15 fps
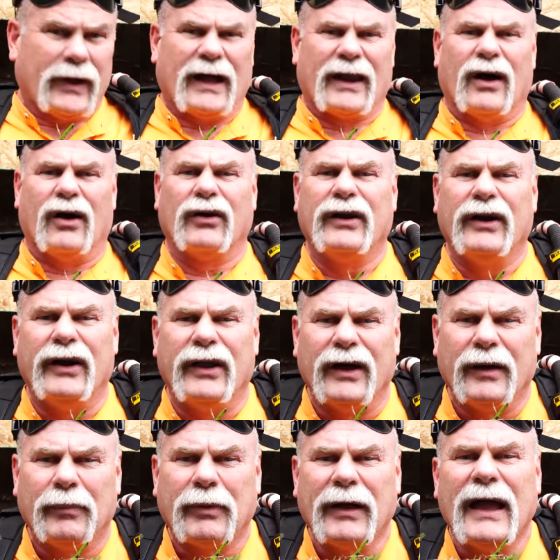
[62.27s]
We got all geared
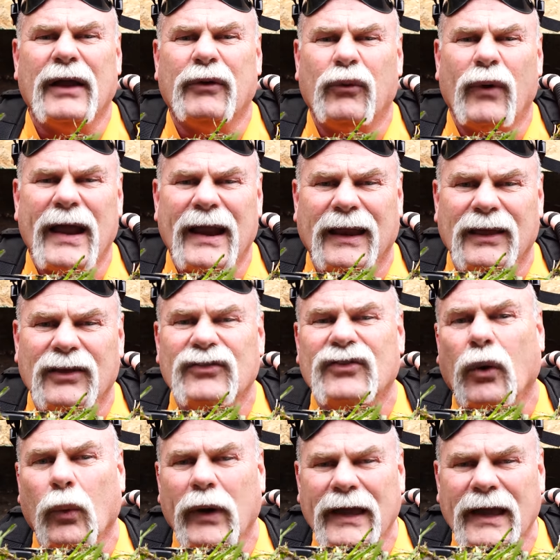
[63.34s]
up and ready so
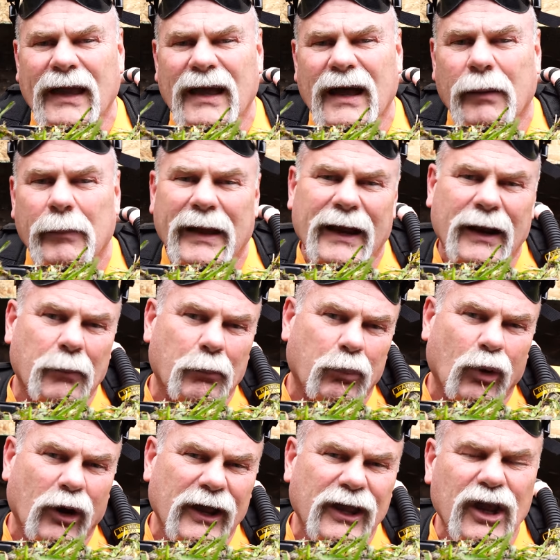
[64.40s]
we can come in and
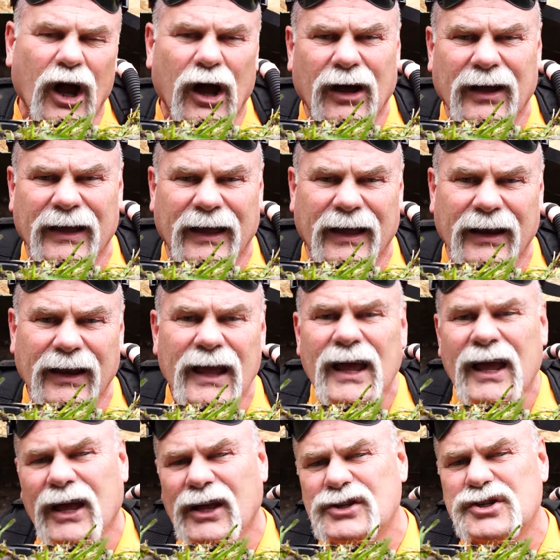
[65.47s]
bring y'all in
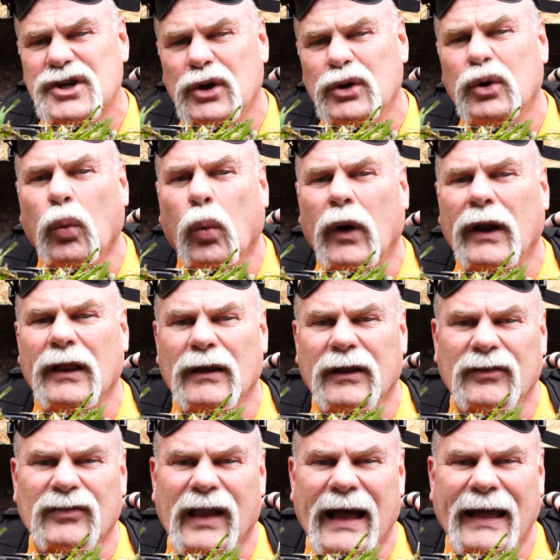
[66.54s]
and show you what it
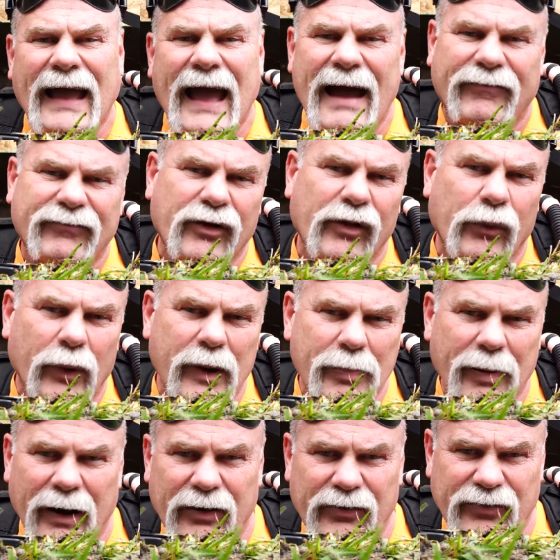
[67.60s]
looks like after the
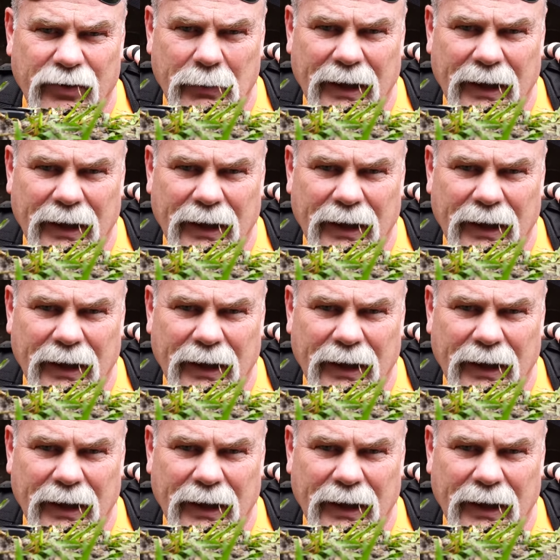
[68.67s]
repairs are